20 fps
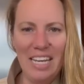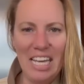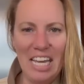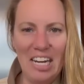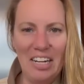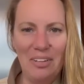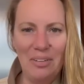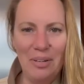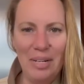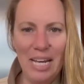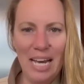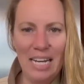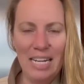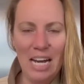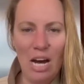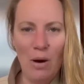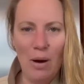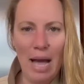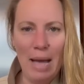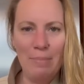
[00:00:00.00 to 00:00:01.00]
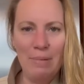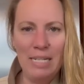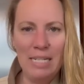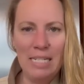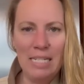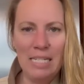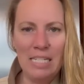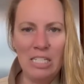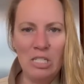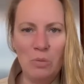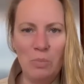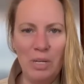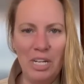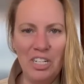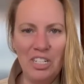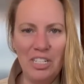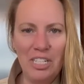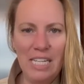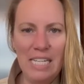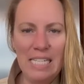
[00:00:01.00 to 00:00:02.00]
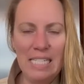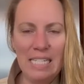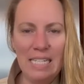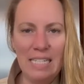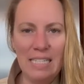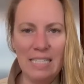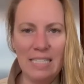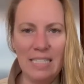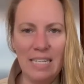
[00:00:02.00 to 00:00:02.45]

area now. I mean, especially since